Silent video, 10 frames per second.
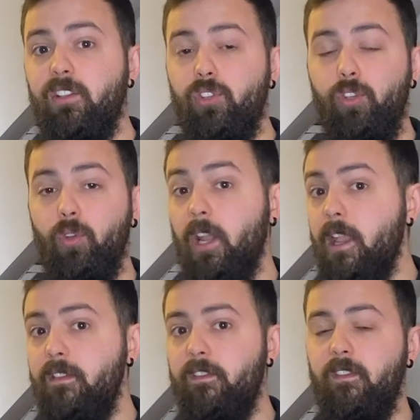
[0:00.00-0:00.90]
to your
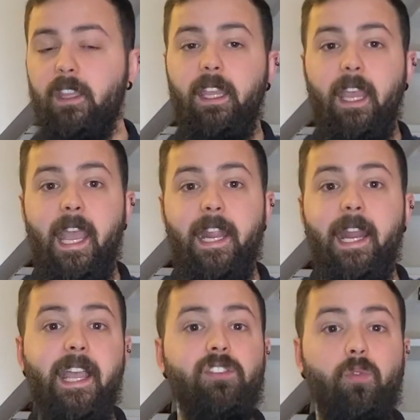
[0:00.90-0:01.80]
life. And
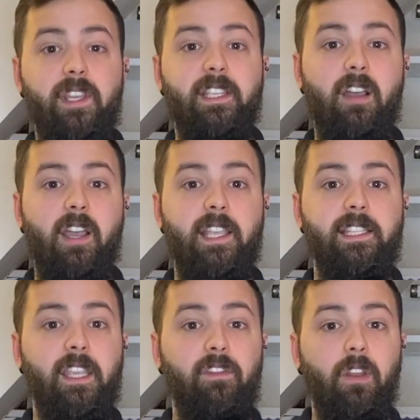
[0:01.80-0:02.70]
as always guys,
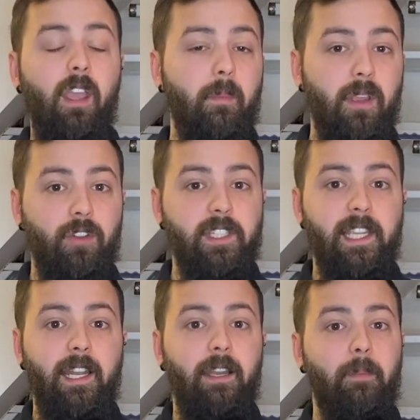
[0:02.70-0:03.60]
if you like my
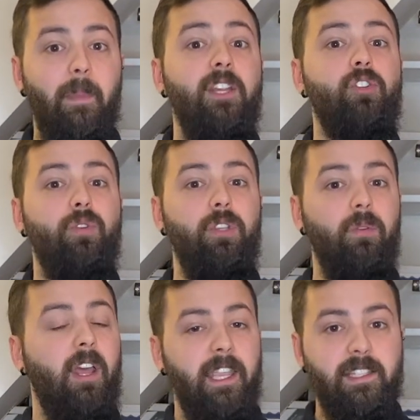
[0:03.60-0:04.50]
content, make sure you
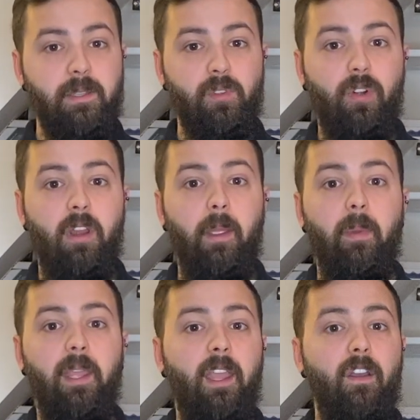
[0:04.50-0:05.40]
like and subscribe,
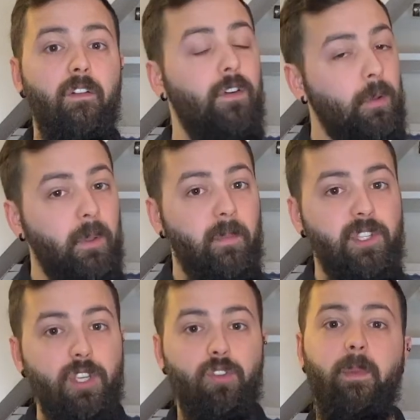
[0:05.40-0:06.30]
follow me on my
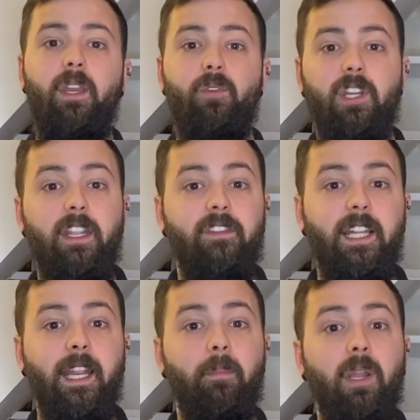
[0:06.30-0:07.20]
social media, which I'll leave in
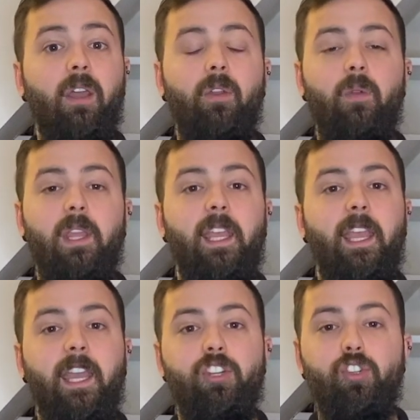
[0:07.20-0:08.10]
the link below,
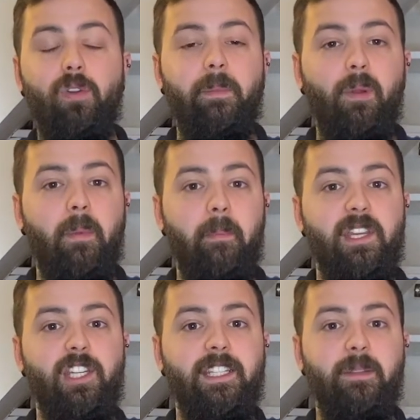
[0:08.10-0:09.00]
and join me on my
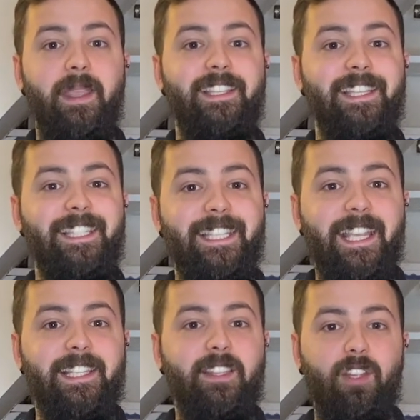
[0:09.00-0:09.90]
mission to make
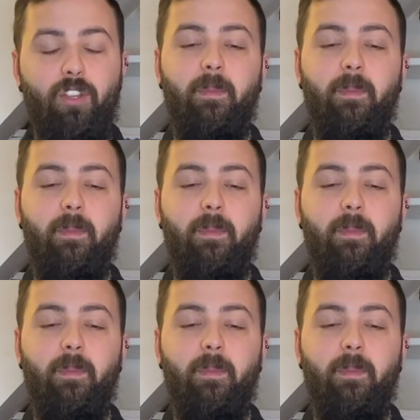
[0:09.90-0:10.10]
success the new